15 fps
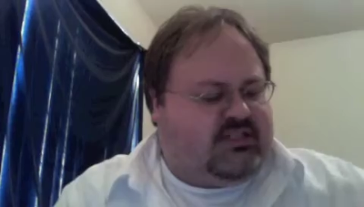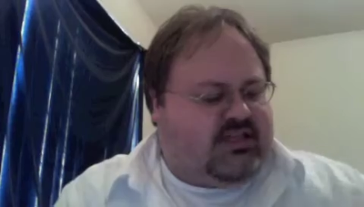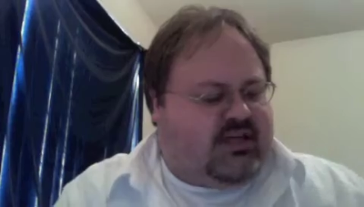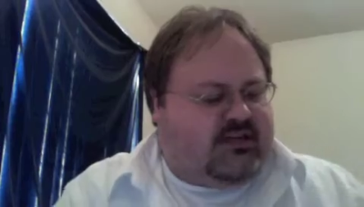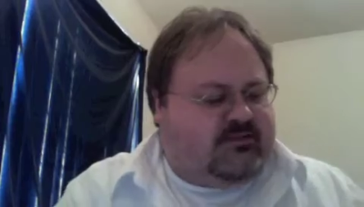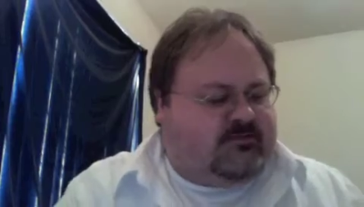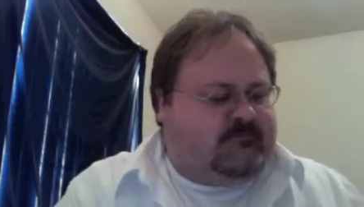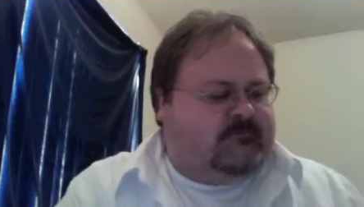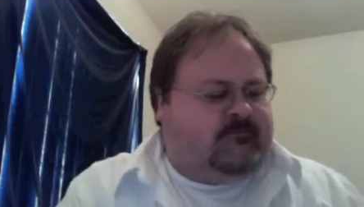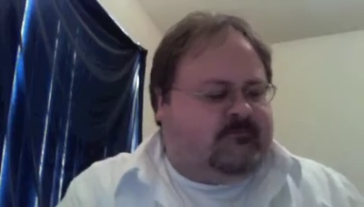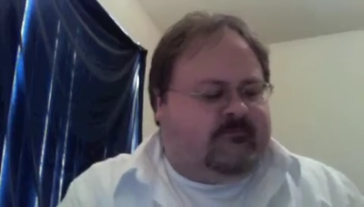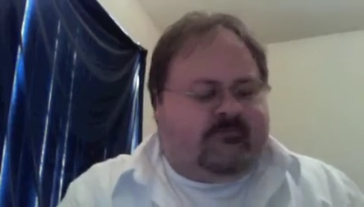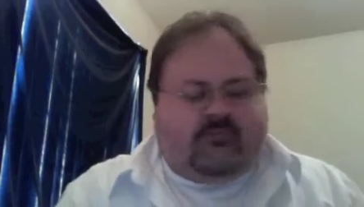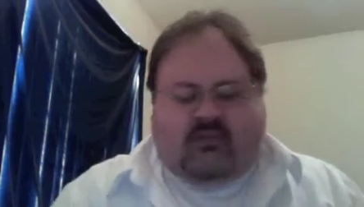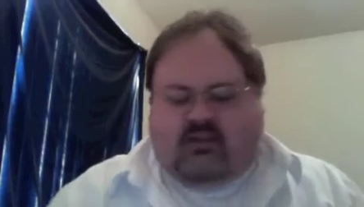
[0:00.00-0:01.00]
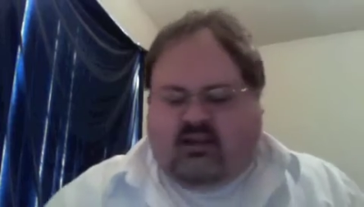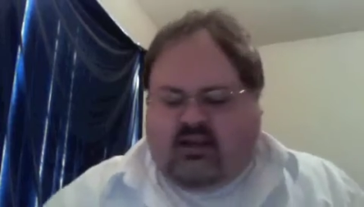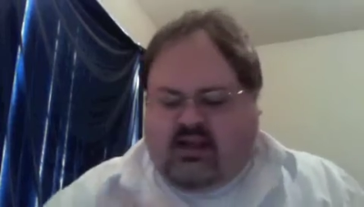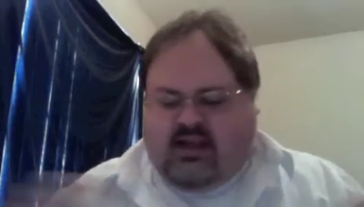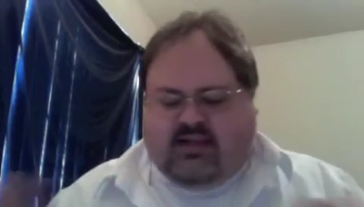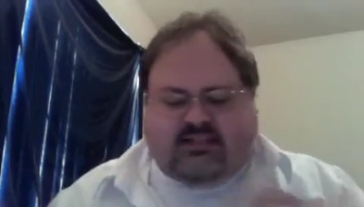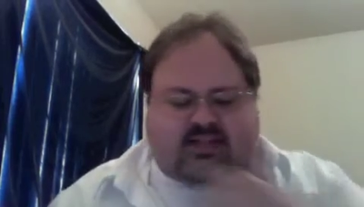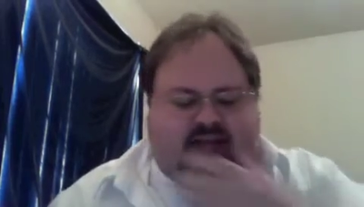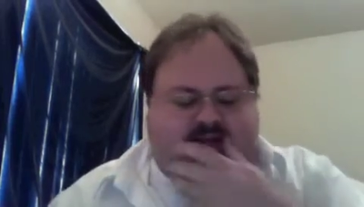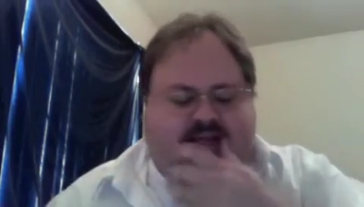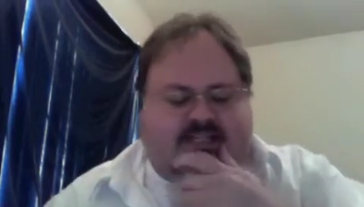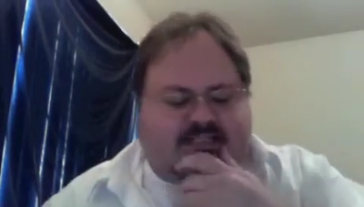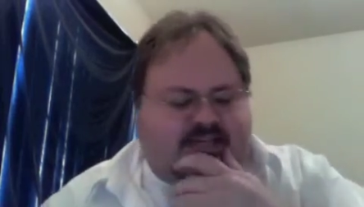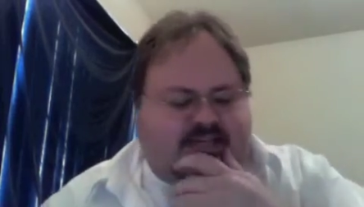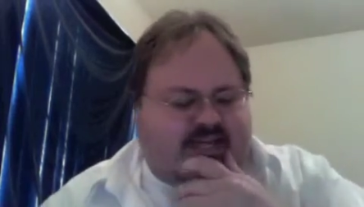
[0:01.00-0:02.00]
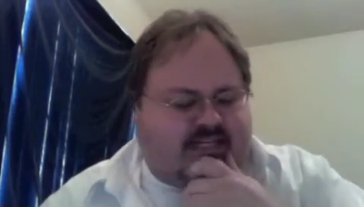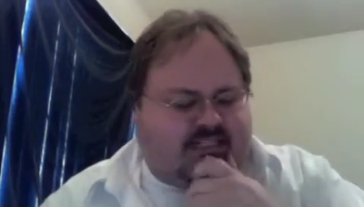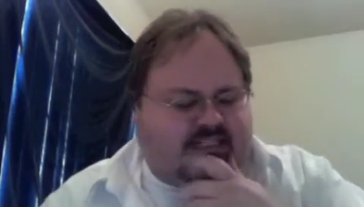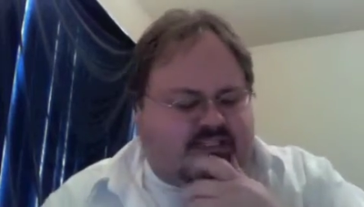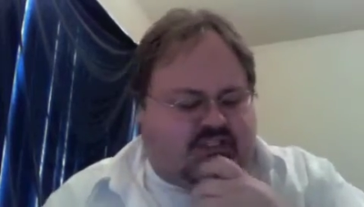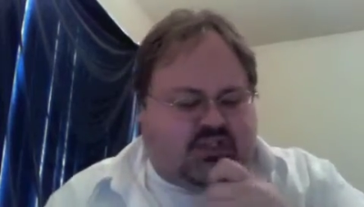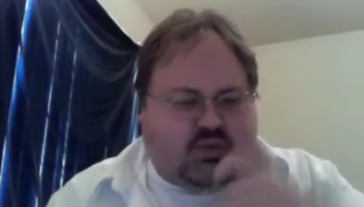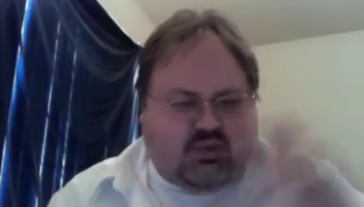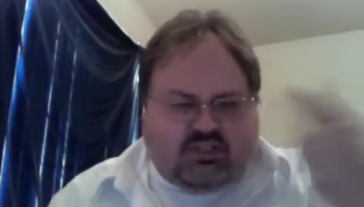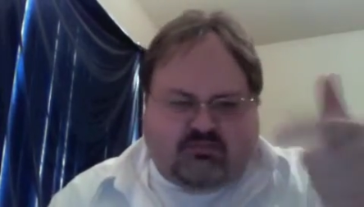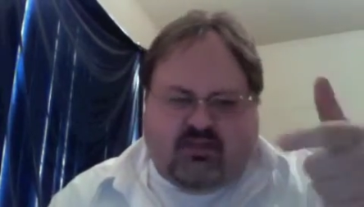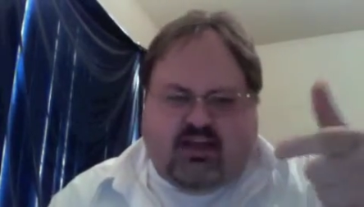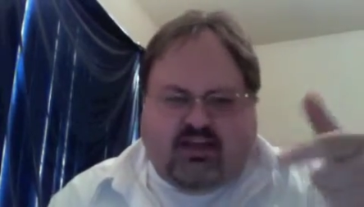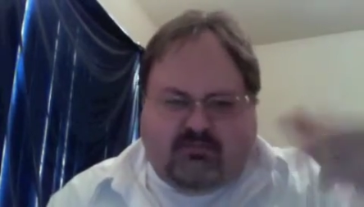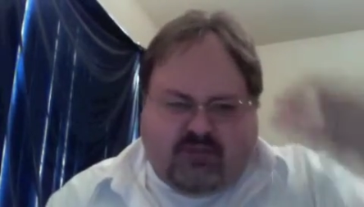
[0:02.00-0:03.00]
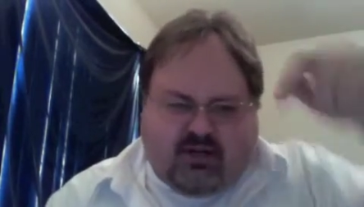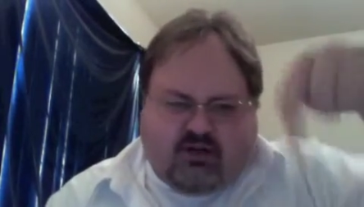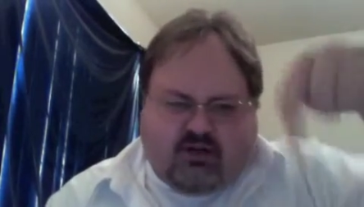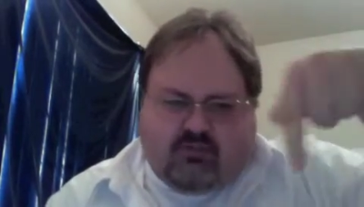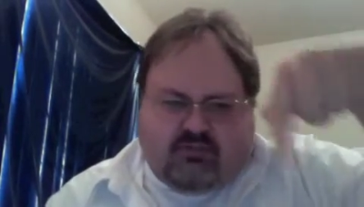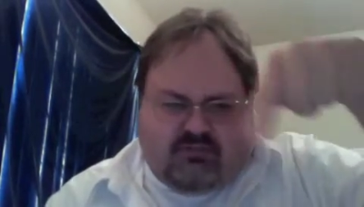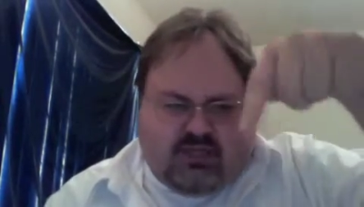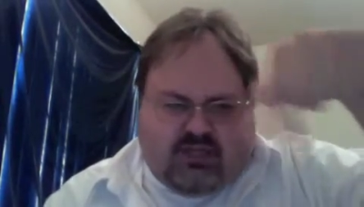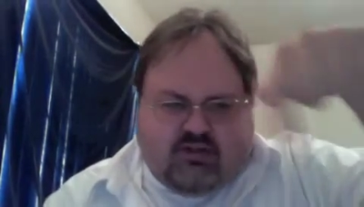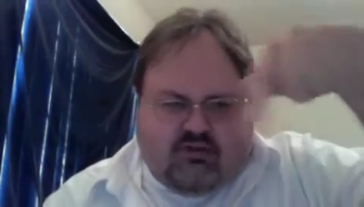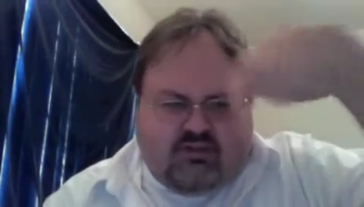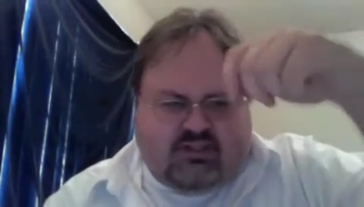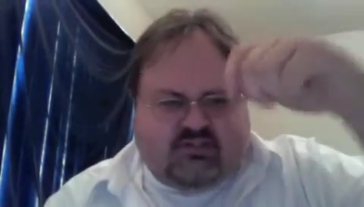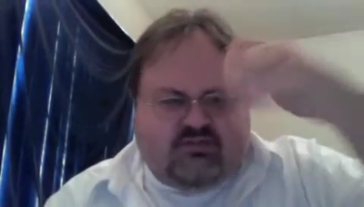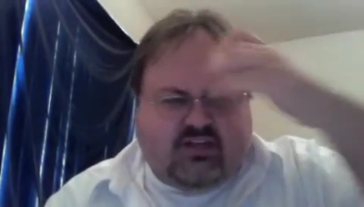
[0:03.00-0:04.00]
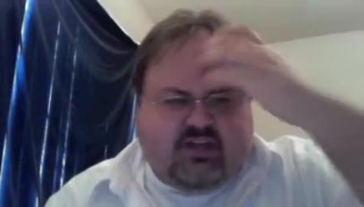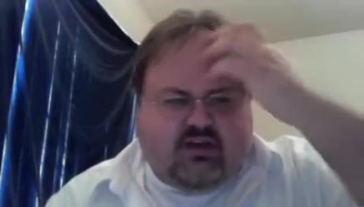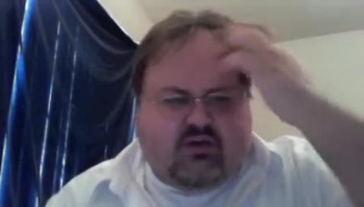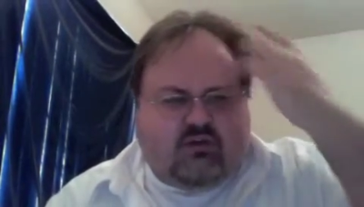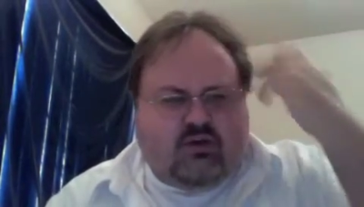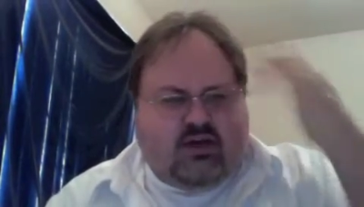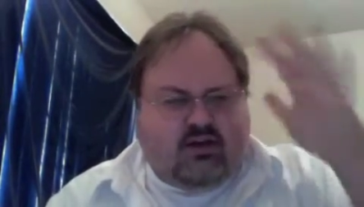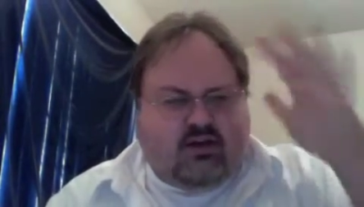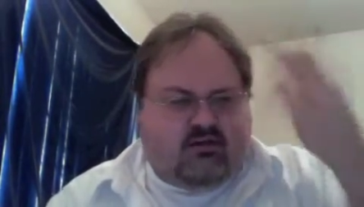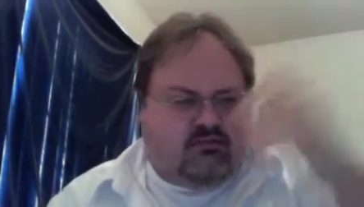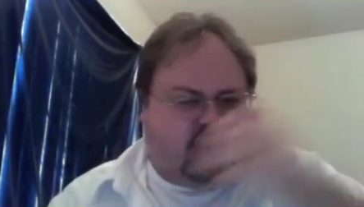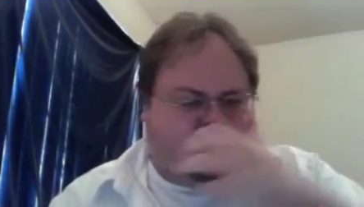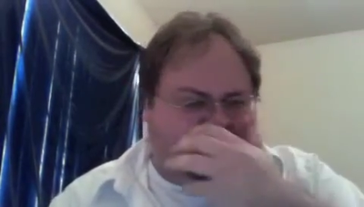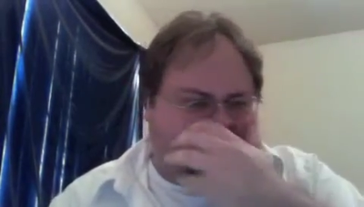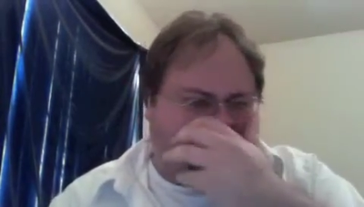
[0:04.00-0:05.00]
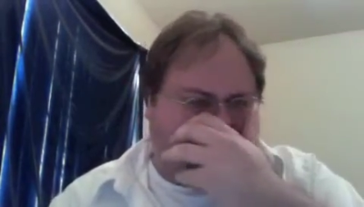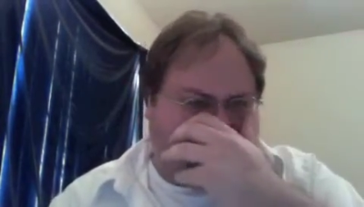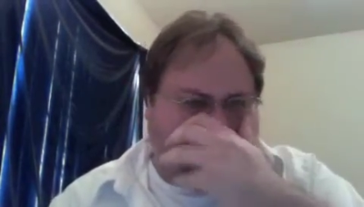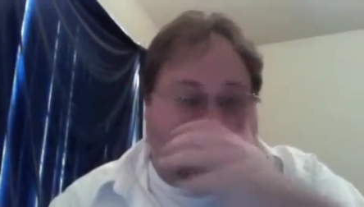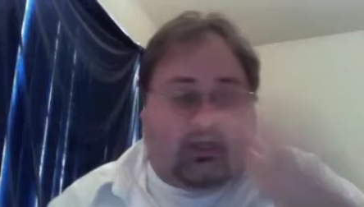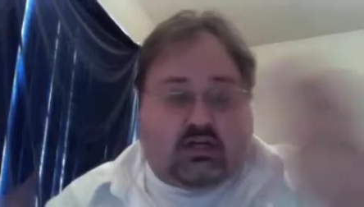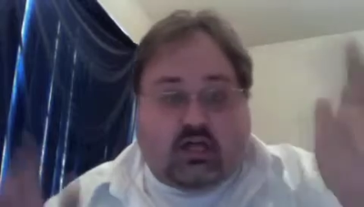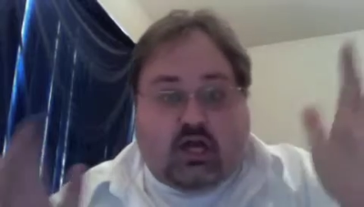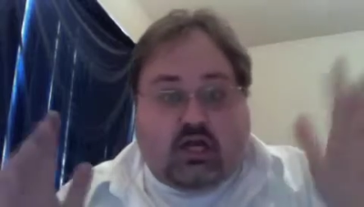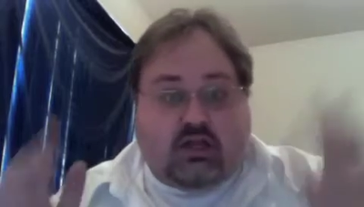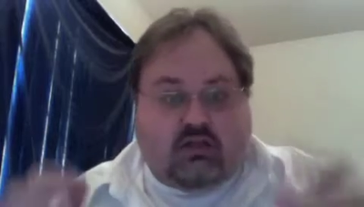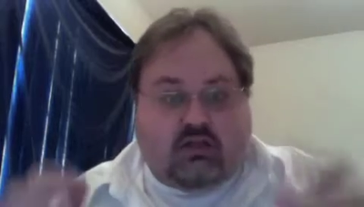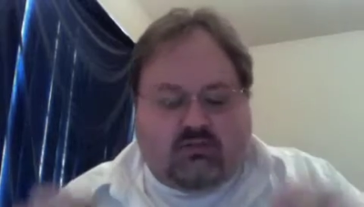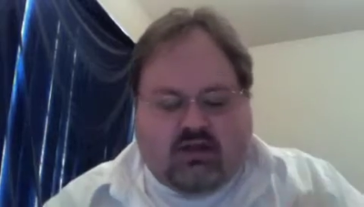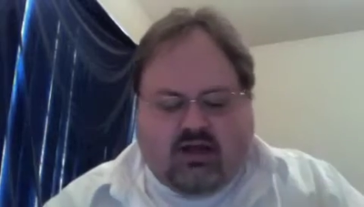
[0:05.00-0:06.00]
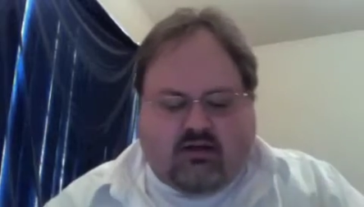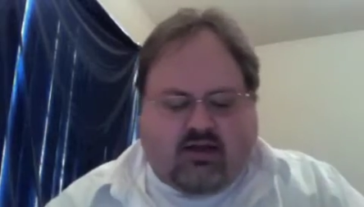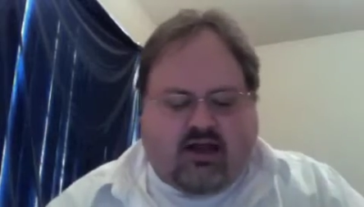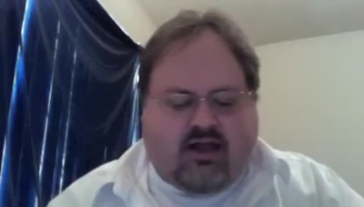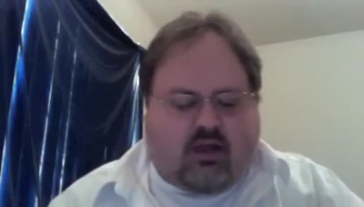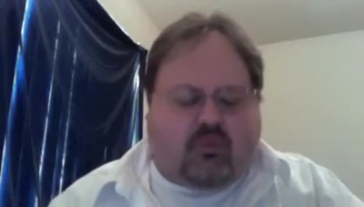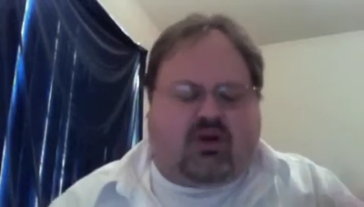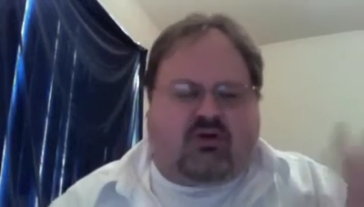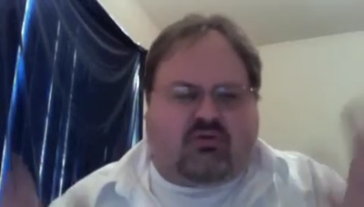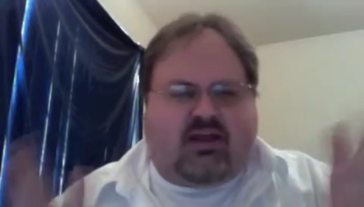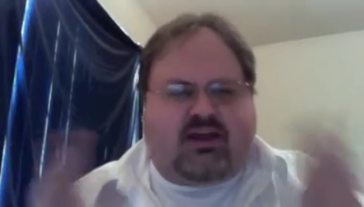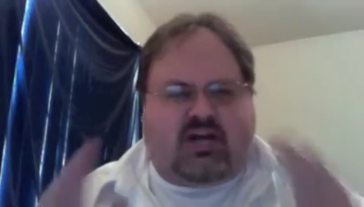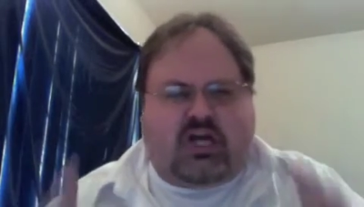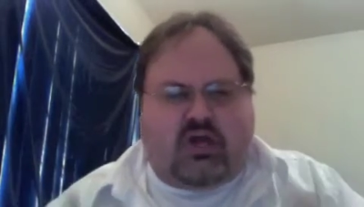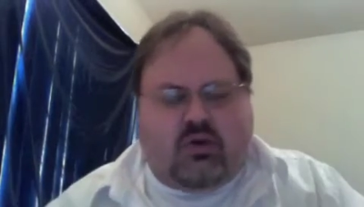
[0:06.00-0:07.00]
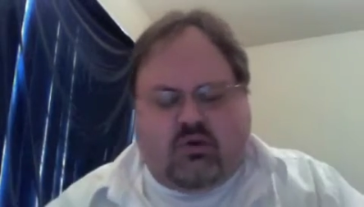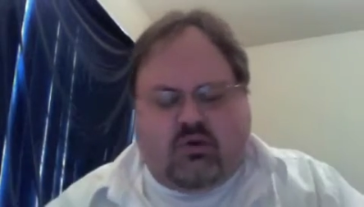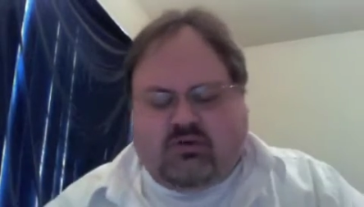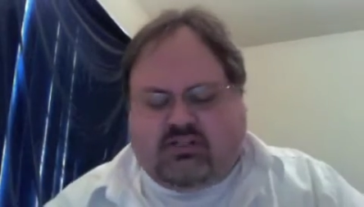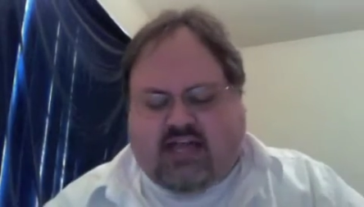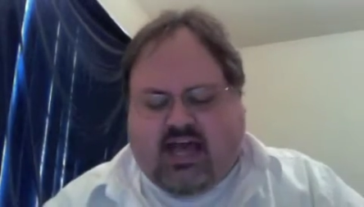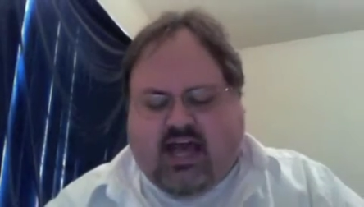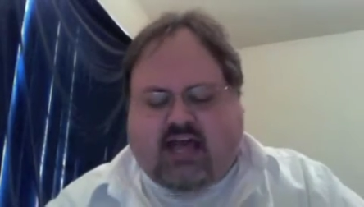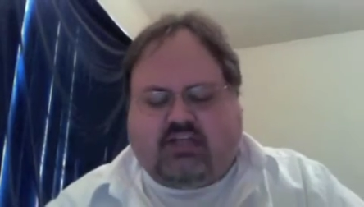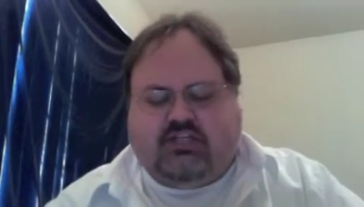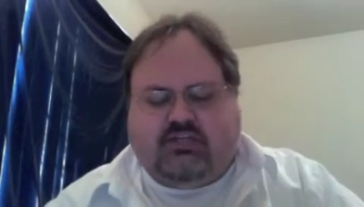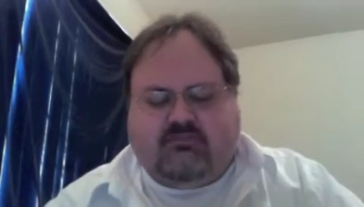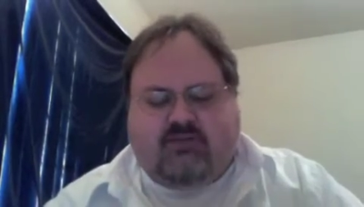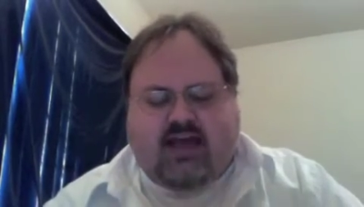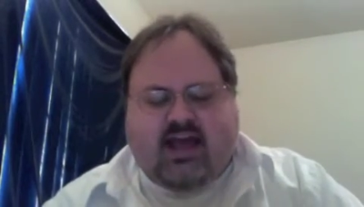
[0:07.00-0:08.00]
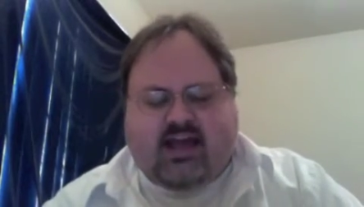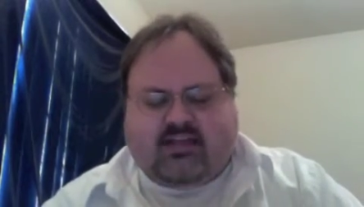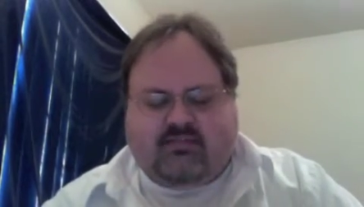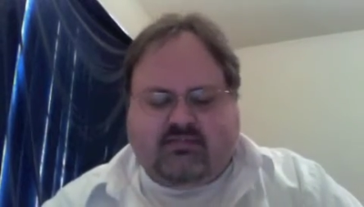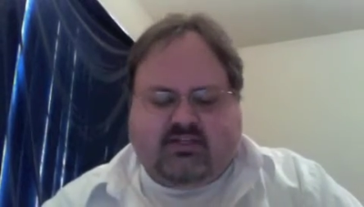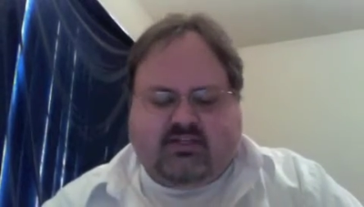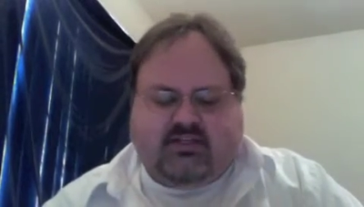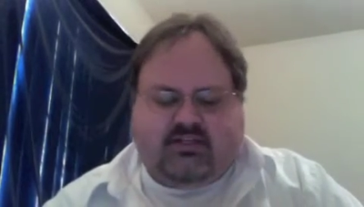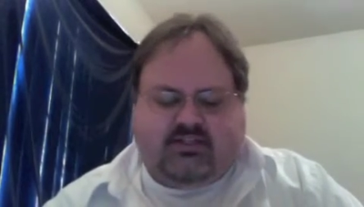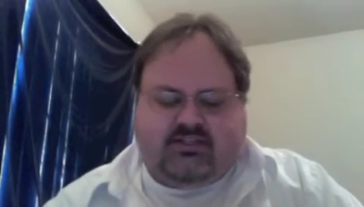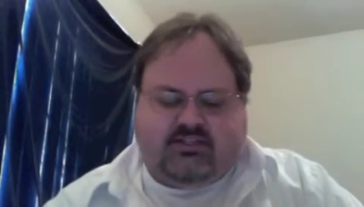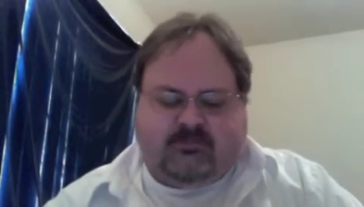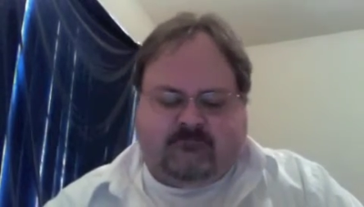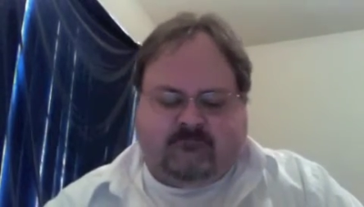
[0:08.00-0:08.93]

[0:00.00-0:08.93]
uh... as I intend to do, which may appear below this video, uh, a column. I, I want to write an ode to Action-Packed because